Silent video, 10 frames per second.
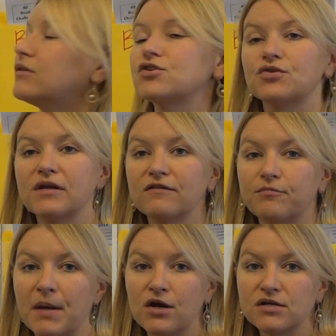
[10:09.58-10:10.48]
the Treaty
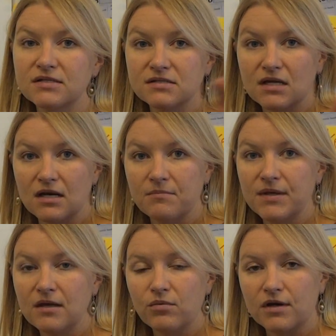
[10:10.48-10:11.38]
of Paris is going to
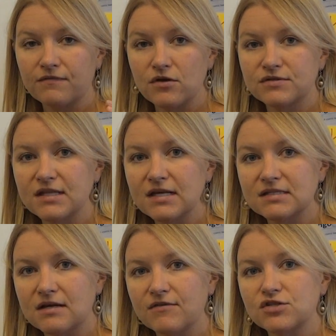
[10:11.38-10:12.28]
be one of those things
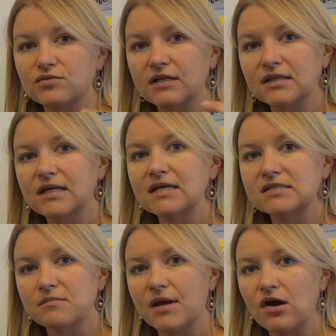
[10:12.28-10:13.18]
that eventually
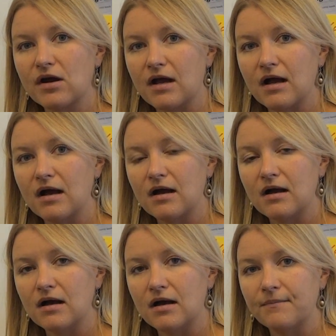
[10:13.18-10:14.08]
leads
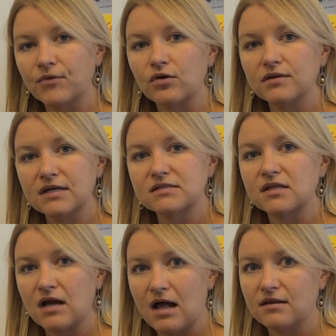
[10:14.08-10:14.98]
America, or leads
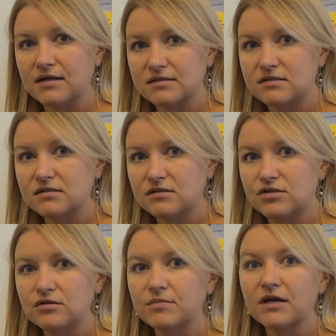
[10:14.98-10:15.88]
the colonists
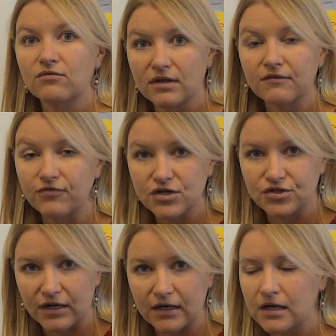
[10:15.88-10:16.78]
to being really
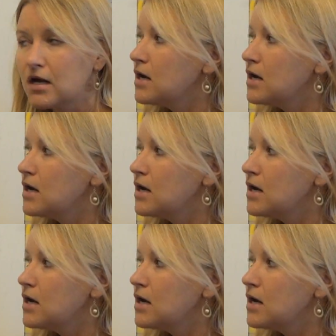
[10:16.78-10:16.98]
frustrated.